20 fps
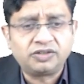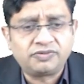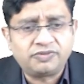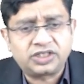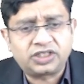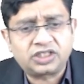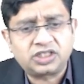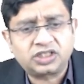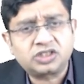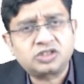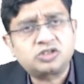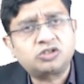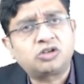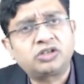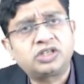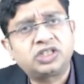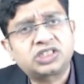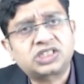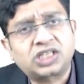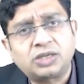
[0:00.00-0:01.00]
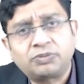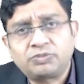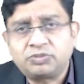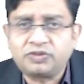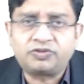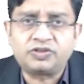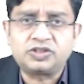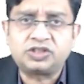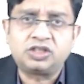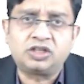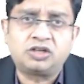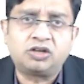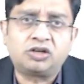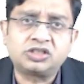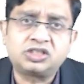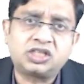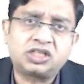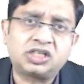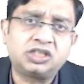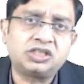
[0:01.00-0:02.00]
whether the jaundice can be
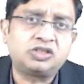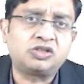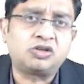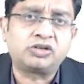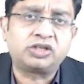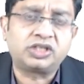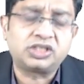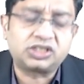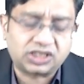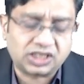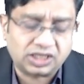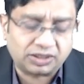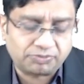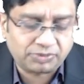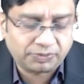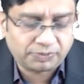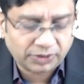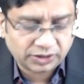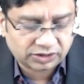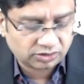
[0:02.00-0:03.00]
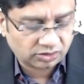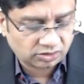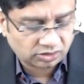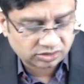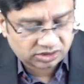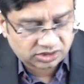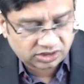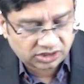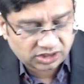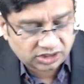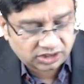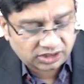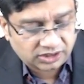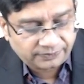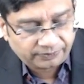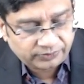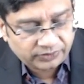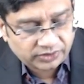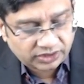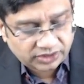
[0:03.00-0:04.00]
physiological, jaundice can be pathological,
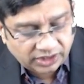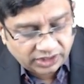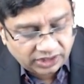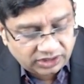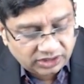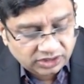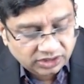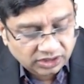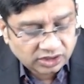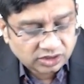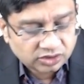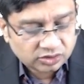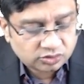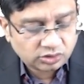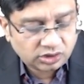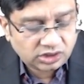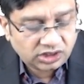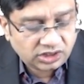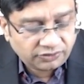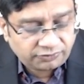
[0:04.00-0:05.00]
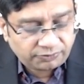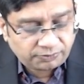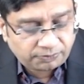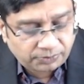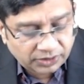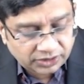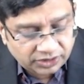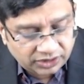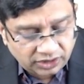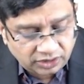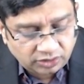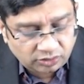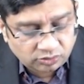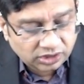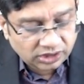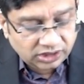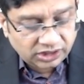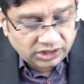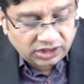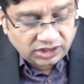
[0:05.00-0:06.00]
right? So if
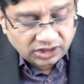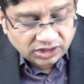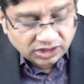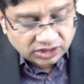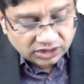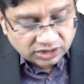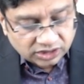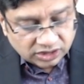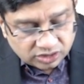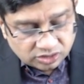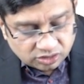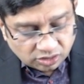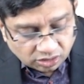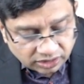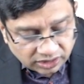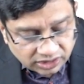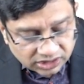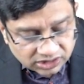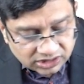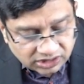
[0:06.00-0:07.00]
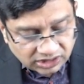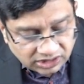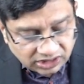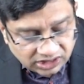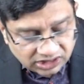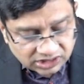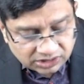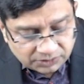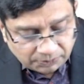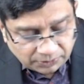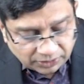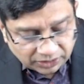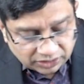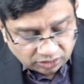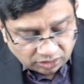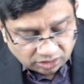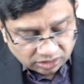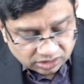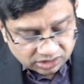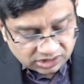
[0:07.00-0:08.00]
particularly the jaundice is
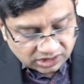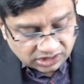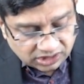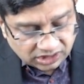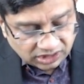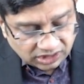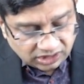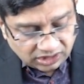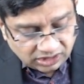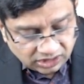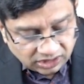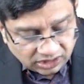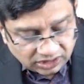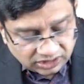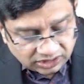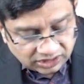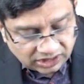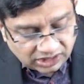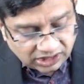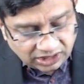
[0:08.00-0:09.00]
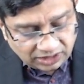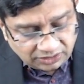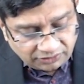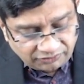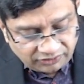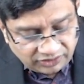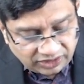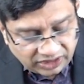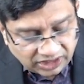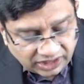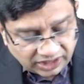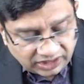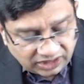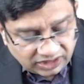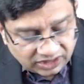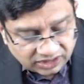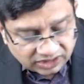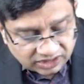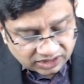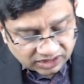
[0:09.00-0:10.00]
pathological, then we are
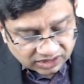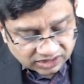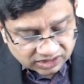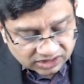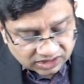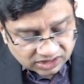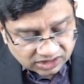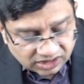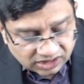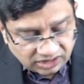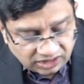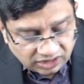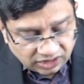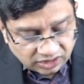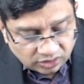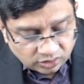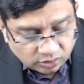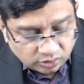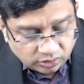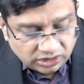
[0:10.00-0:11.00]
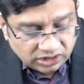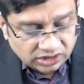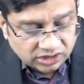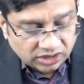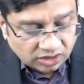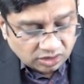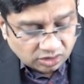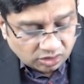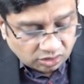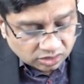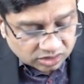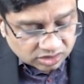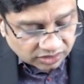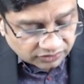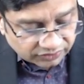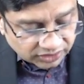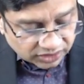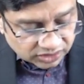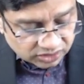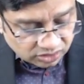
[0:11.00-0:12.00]
interested in knowing the cause
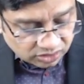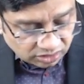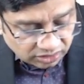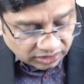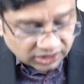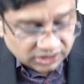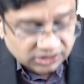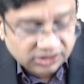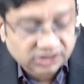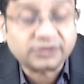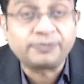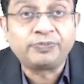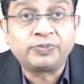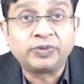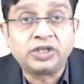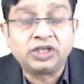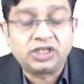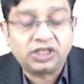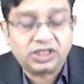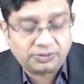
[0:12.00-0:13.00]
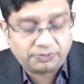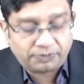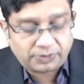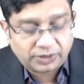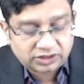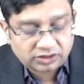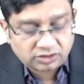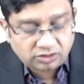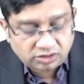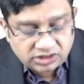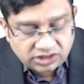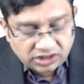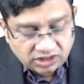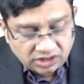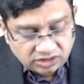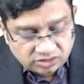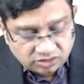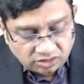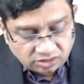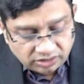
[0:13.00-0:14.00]
of the jaundice. In
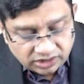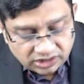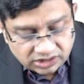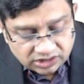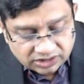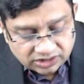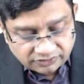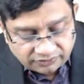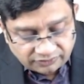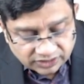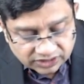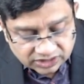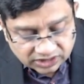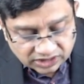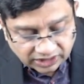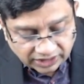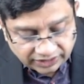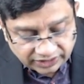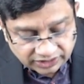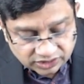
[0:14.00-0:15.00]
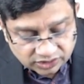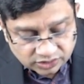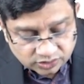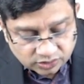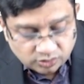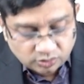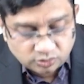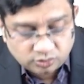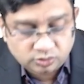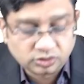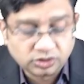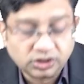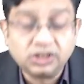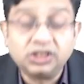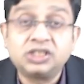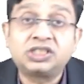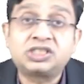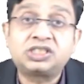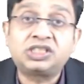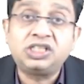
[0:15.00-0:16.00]
pathological jaundice, the first line is true.
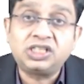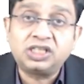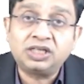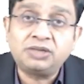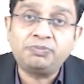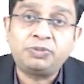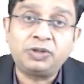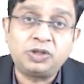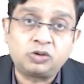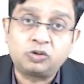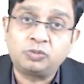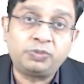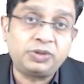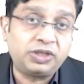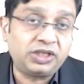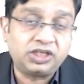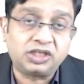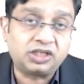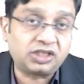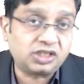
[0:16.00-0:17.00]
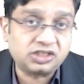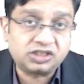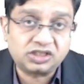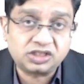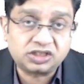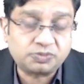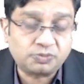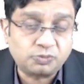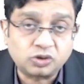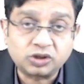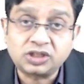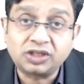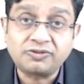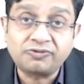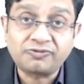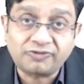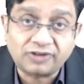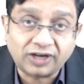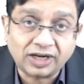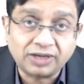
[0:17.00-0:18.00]
Serum bilirubin increases more than
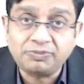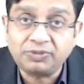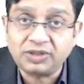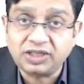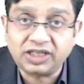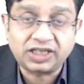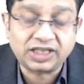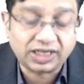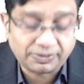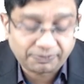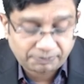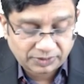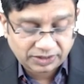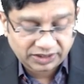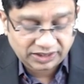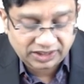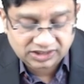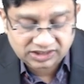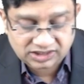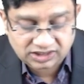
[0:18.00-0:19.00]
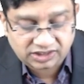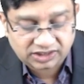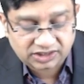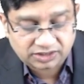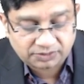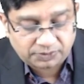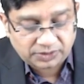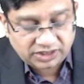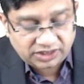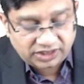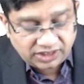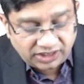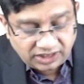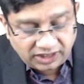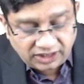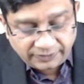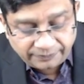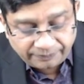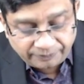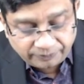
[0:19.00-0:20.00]
5 mg per deciliter per
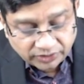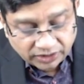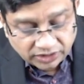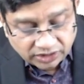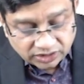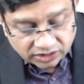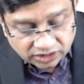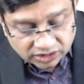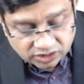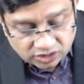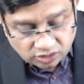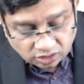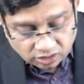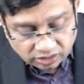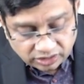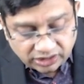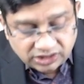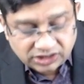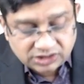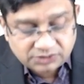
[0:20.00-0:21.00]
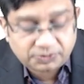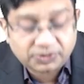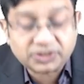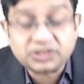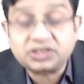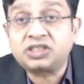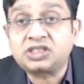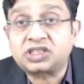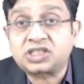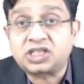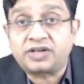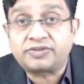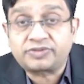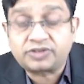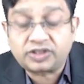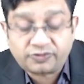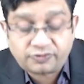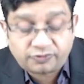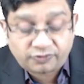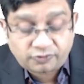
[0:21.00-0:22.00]
day. The jaundice persists
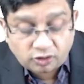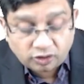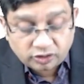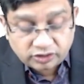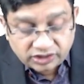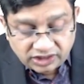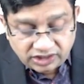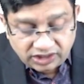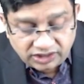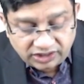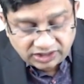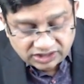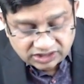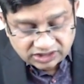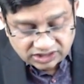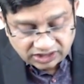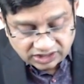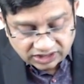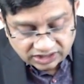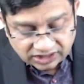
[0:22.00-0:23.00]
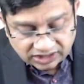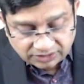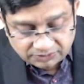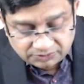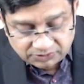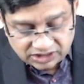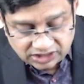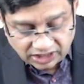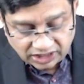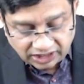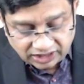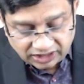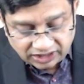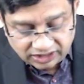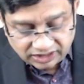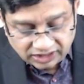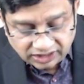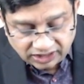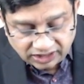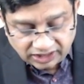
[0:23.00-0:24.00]
after 14 days in a term
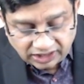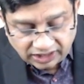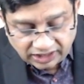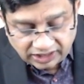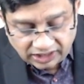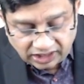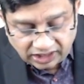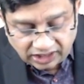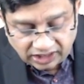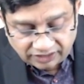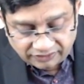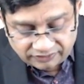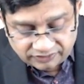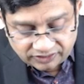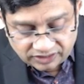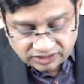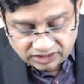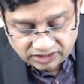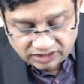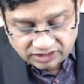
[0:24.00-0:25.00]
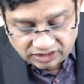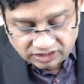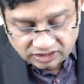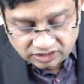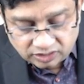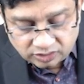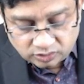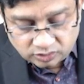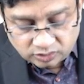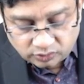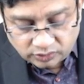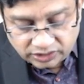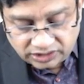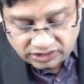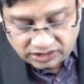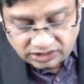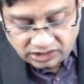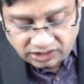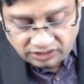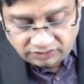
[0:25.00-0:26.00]
child and after
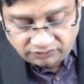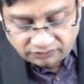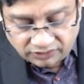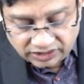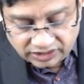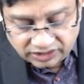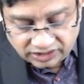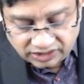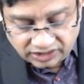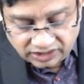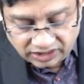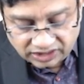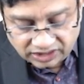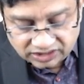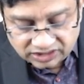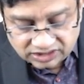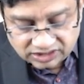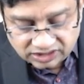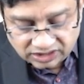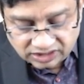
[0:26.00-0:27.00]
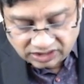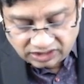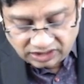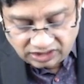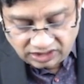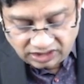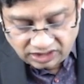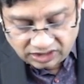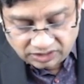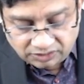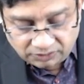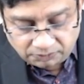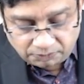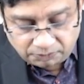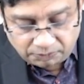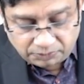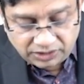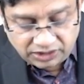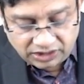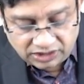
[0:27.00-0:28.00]
21 days in
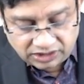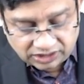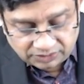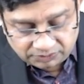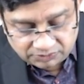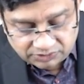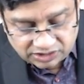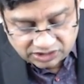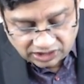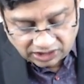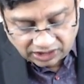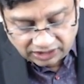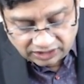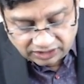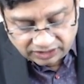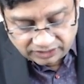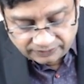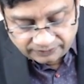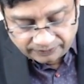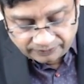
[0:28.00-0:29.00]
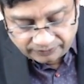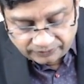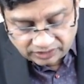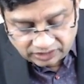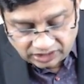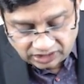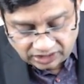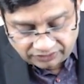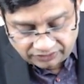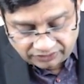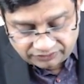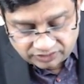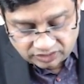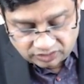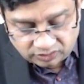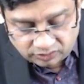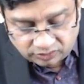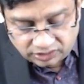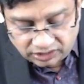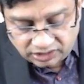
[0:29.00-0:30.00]
preterm child. After
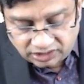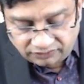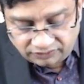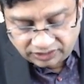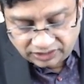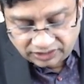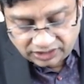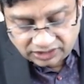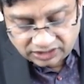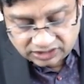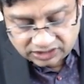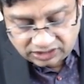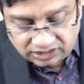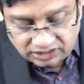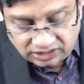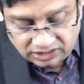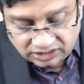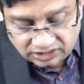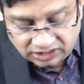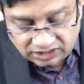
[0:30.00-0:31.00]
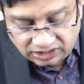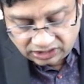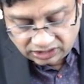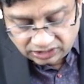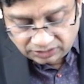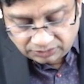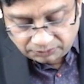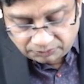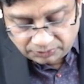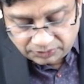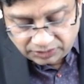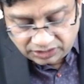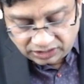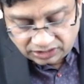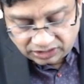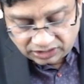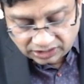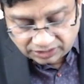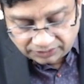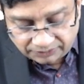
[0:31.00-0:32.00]
21 days in the
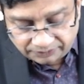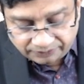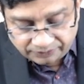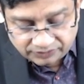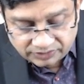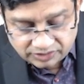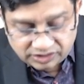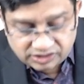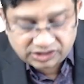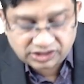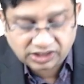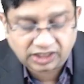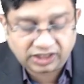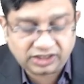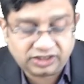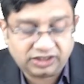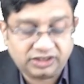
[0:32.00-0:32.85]
preterm child.